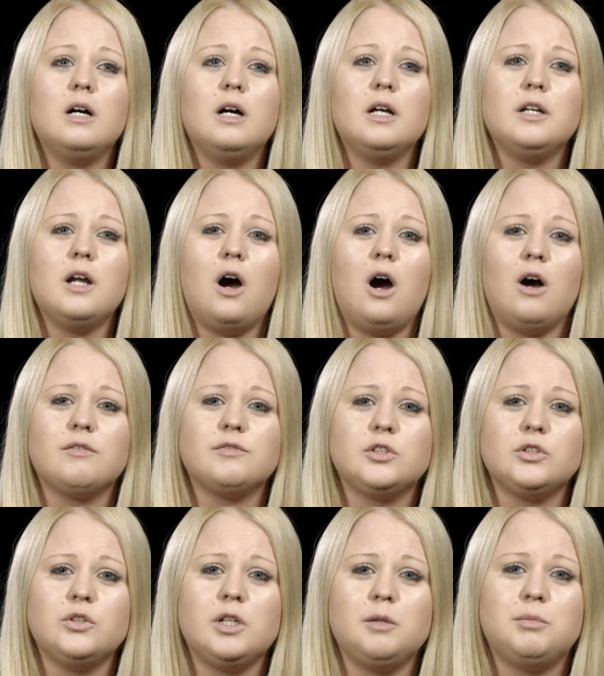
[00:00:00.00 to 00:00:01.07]
an
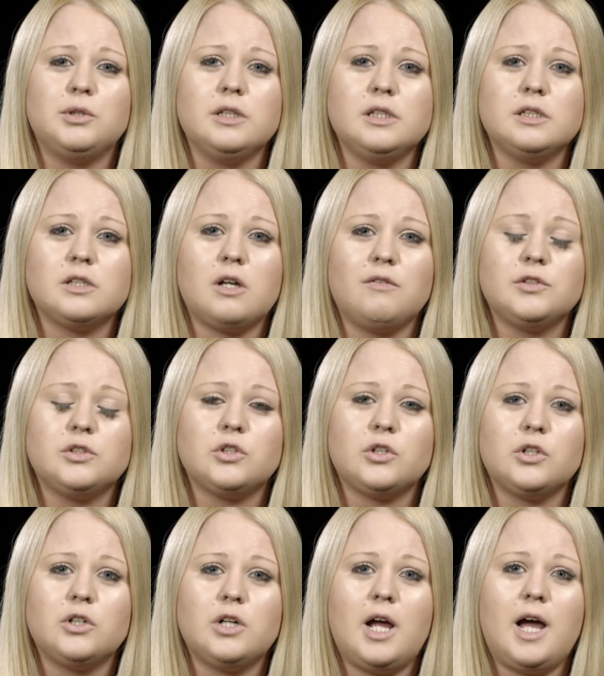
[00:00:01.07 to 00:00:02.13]
off-duty police
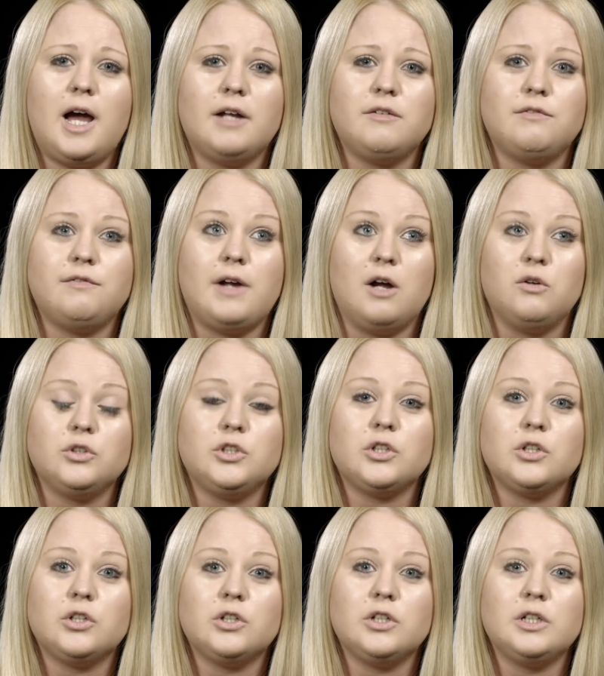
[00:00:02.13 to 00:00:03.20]
officer had found
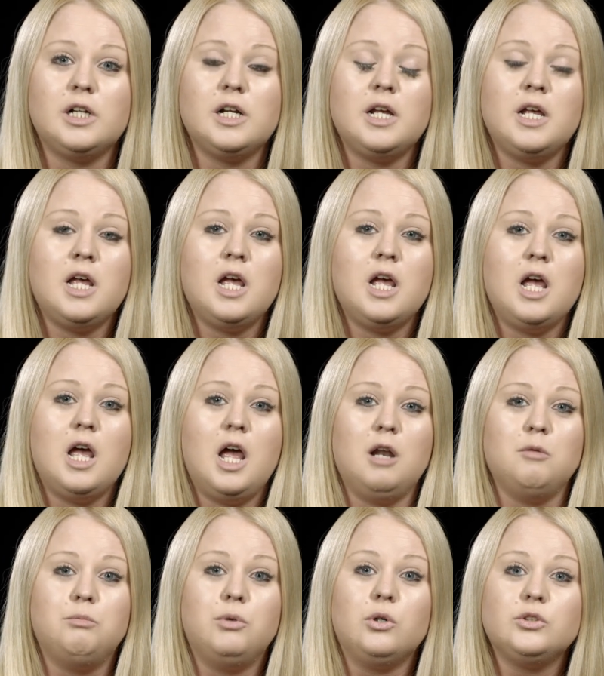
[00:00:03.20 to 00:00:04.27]
her
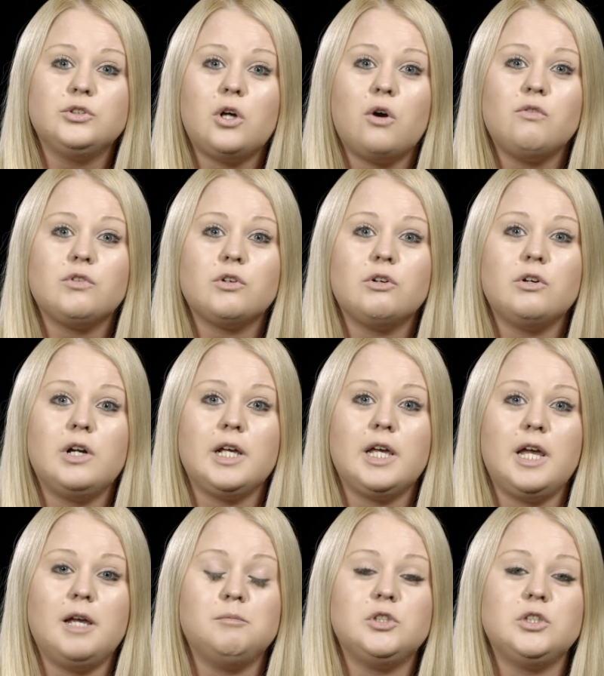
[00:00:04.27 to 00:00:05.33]
and pulled over and
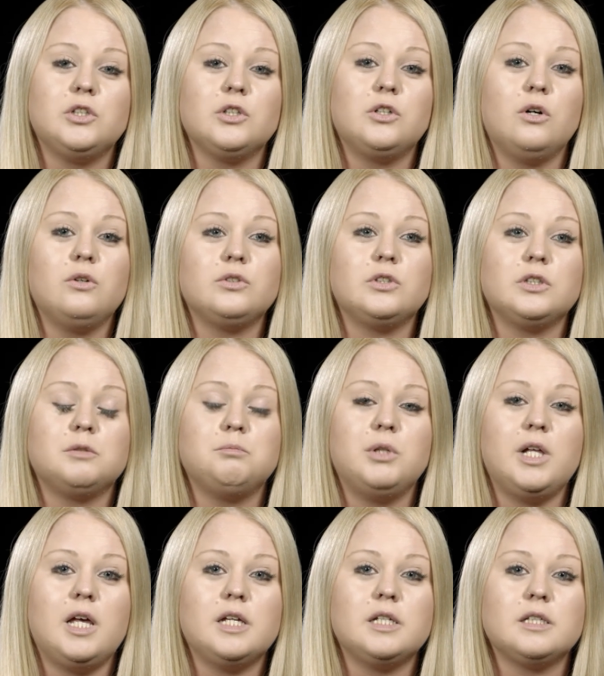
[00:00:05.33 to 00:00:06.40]
came to the closest
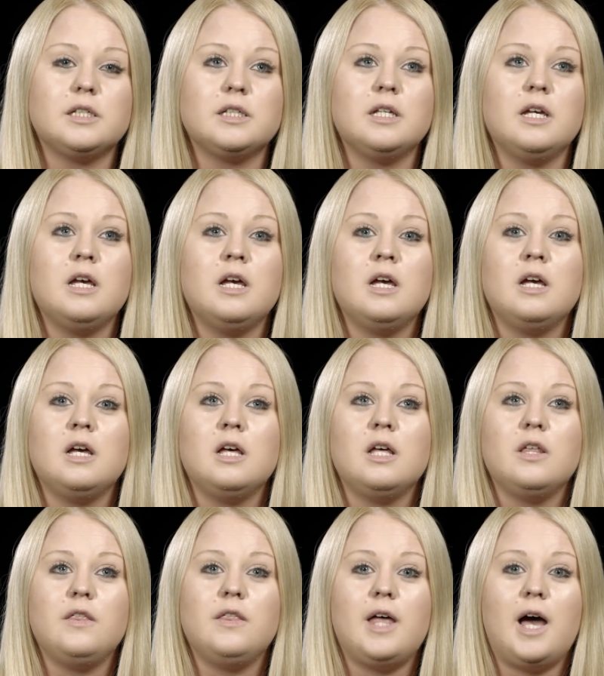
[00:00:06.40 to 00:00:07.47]
place
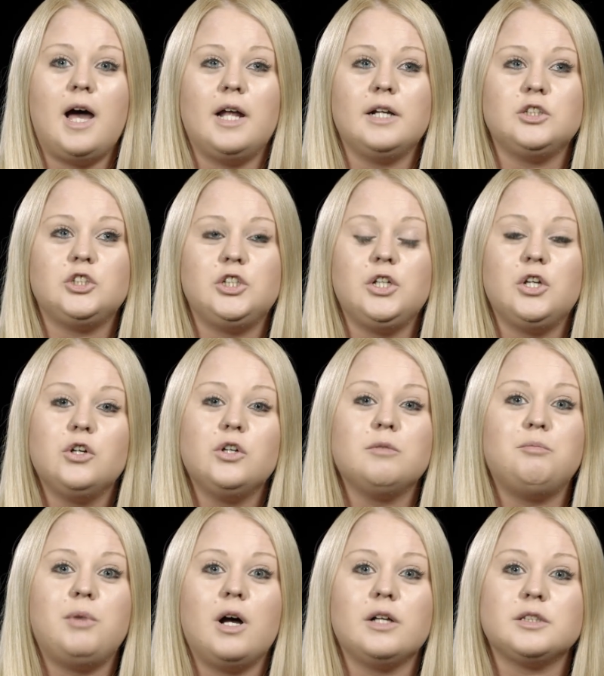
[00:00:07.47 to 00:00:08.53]
that she could
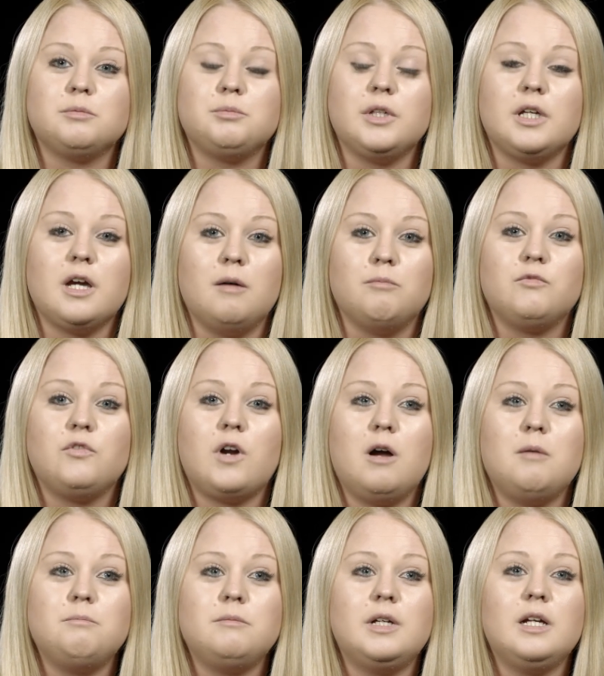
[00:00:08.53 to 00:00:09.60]
have possibly come
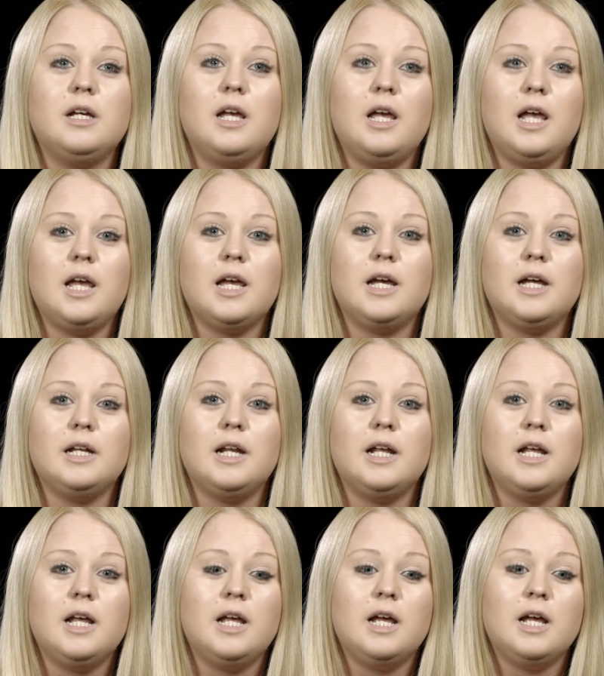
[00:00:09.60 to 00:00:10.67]
from.
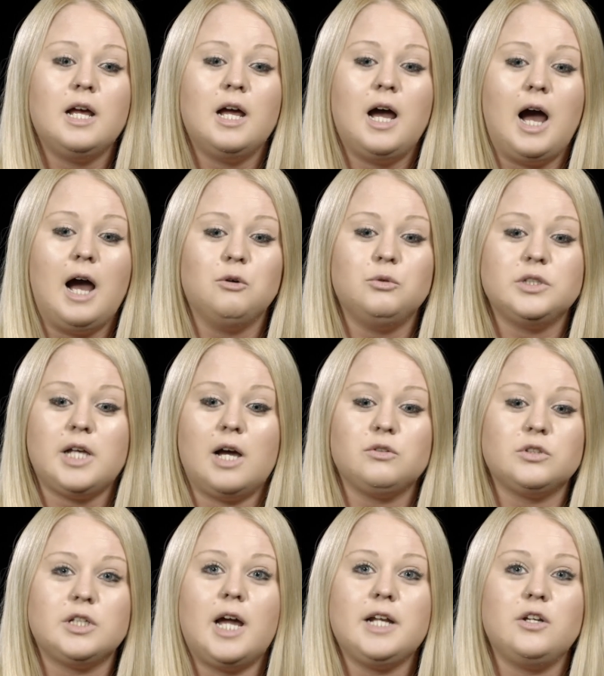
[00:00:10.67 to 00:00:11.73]
And I was
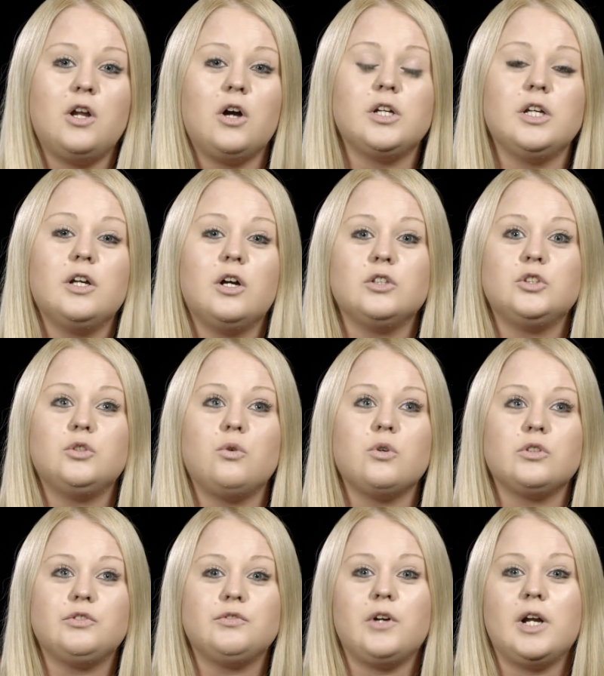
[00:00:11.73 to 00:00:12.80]
outside knocking on
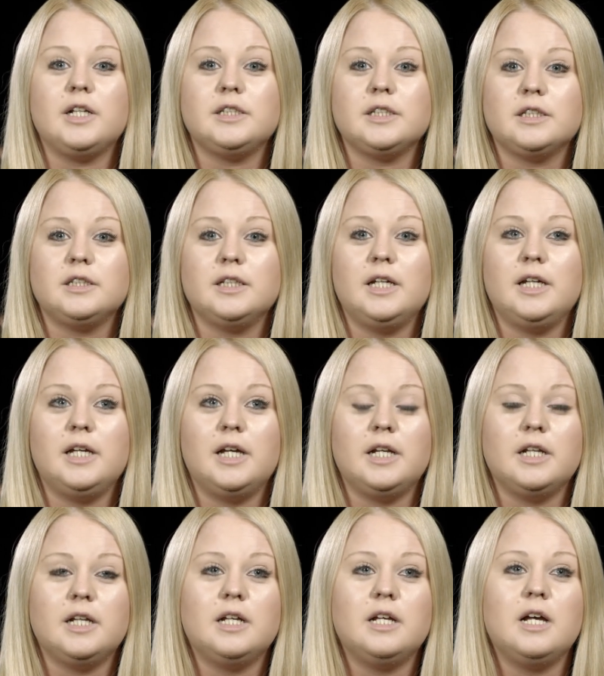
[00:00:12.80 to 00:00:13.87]
doors frantically,
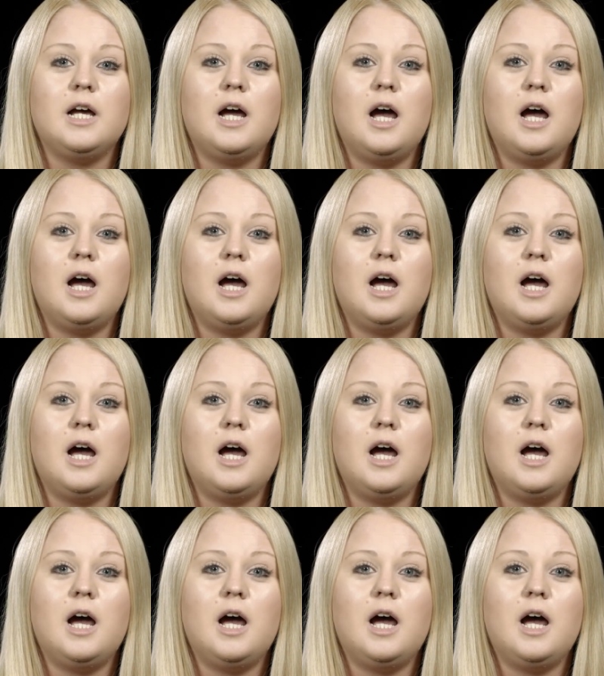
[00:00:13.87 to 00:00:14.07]
and